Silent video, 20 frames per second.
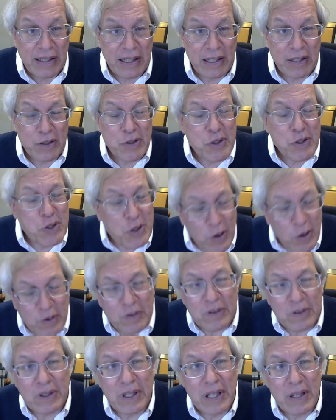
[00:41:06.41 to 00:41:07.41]
That
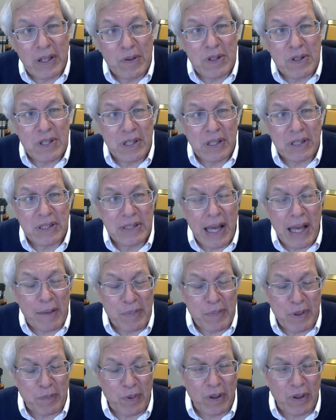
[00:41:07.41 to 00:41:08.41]
certainly it was
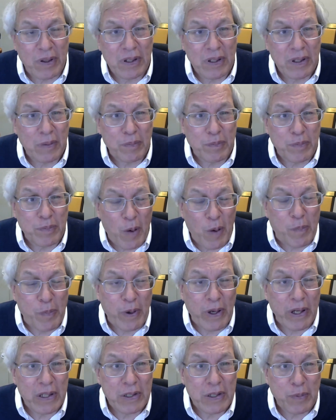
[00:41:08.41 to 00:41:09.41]
acceptable,
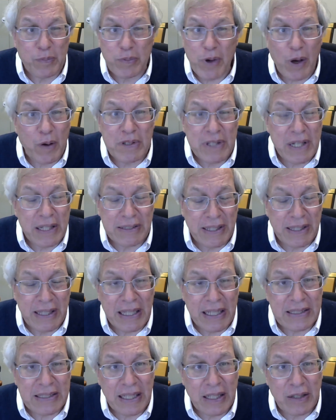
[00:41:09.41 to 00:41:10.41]
appropriate to protest
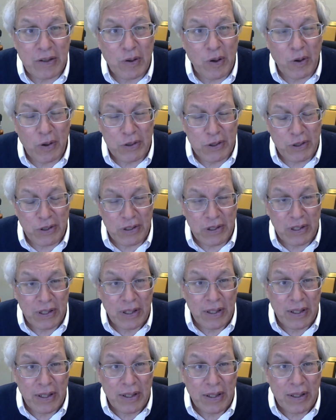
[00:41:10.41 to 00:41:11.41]
against the Coulter,
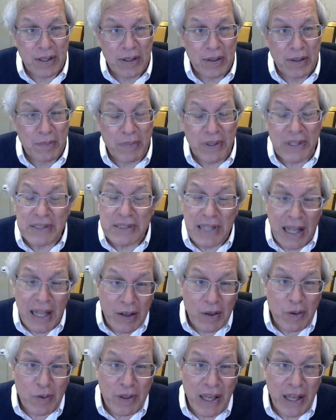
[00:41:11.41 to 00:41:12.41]
but it's
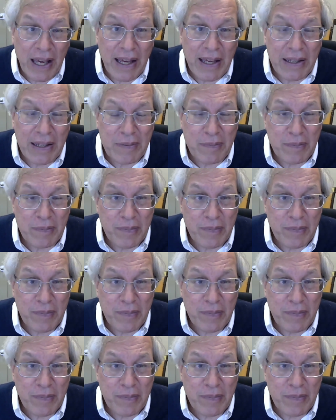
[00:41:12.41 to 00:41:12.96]
not okay